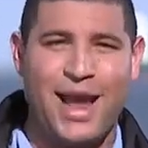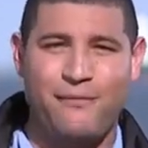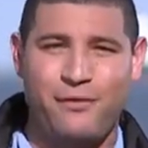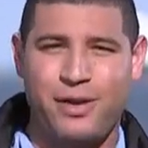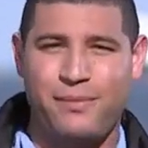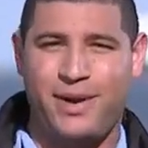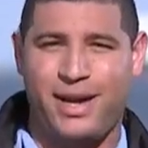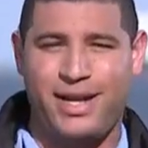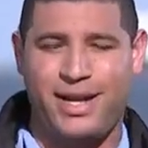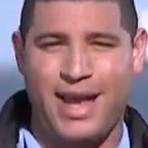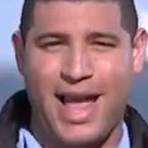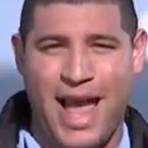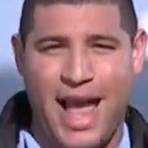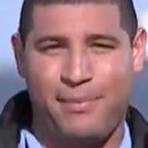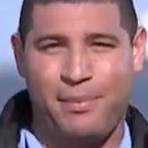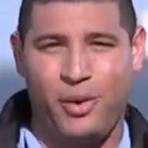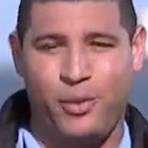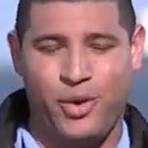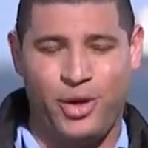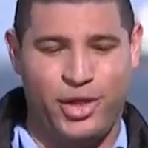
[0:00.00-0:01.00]
everybody
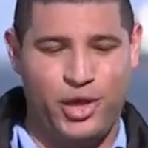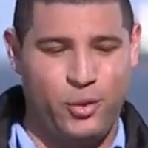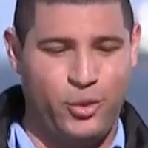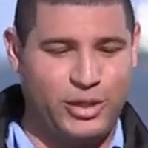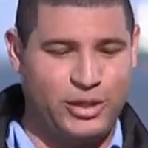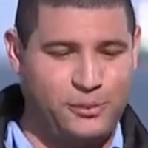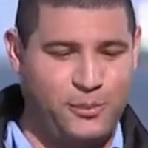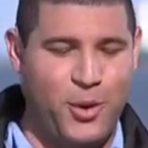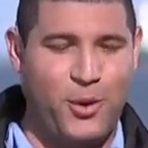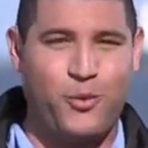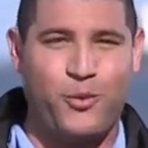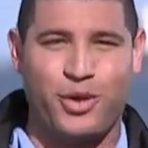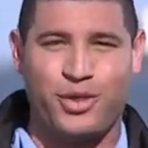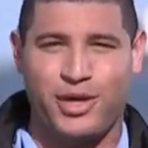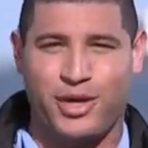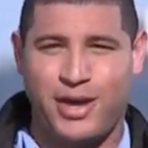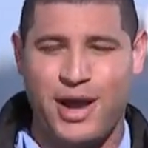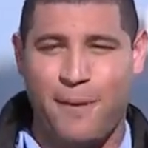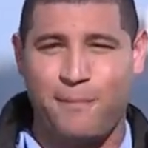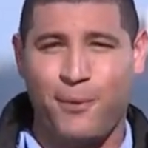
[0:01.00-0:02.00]
happy with it. We spoke
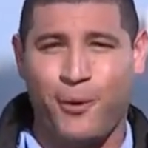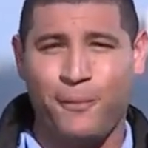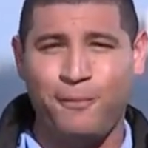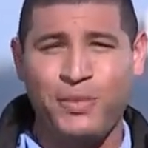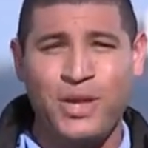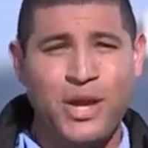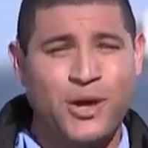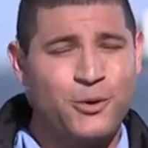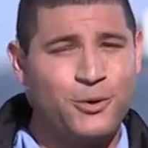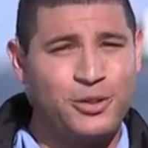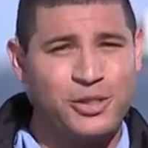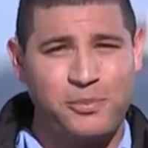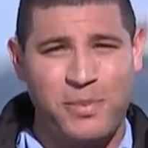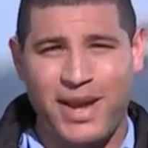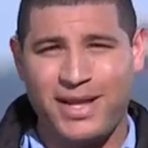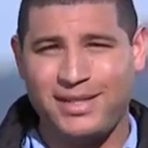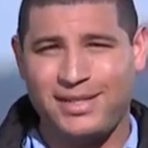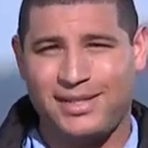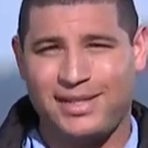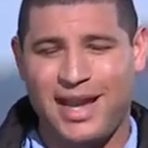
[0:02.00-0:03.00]
with a couple who
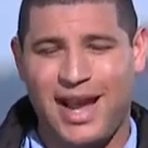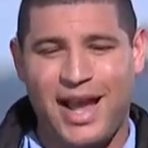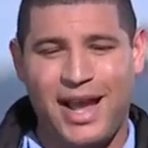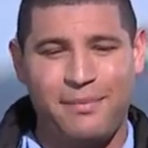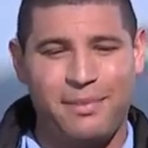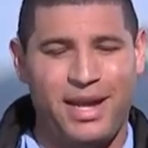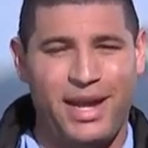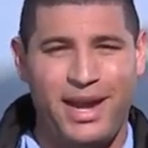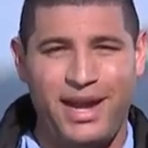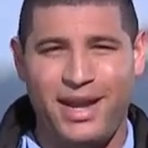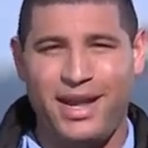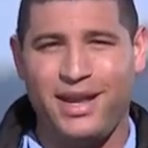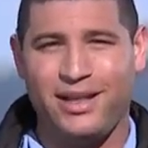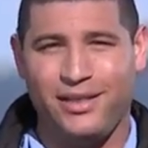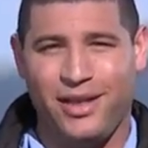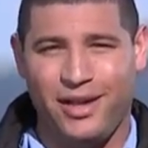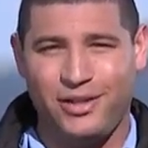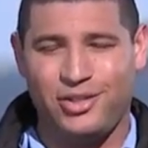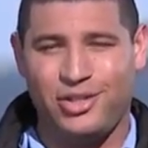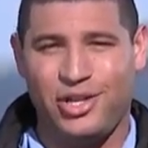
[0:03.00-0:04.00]
spends time
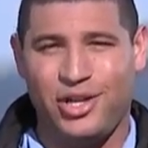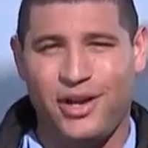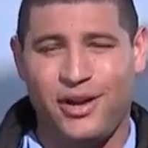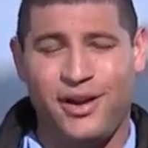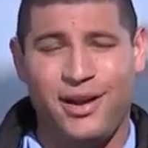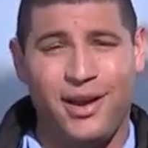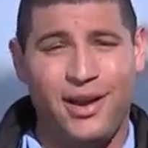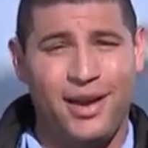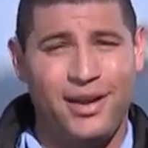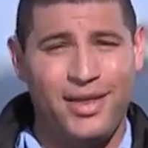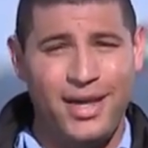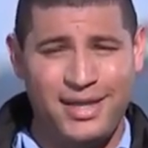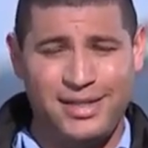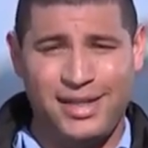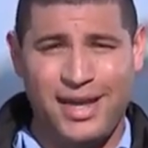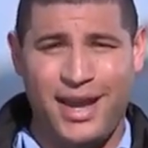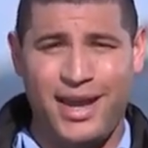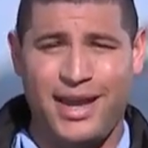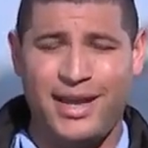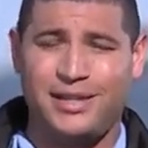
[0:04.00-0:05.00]
eating lunch here. They
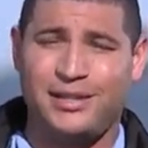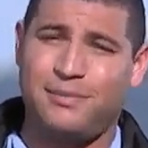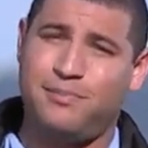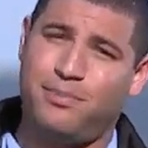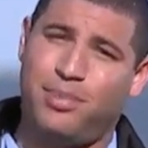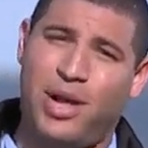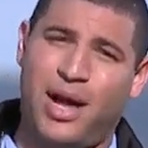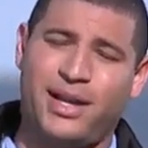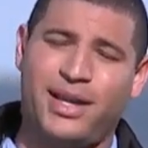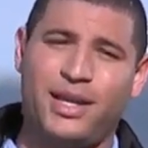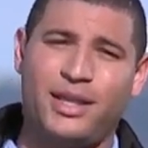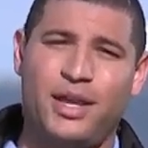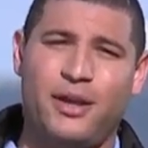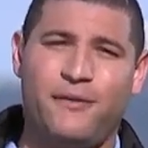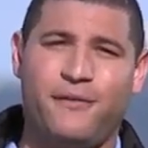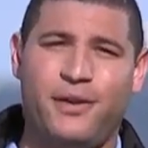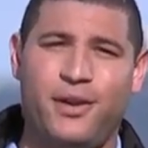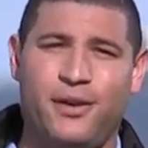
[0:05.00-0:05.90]
say it's blocking their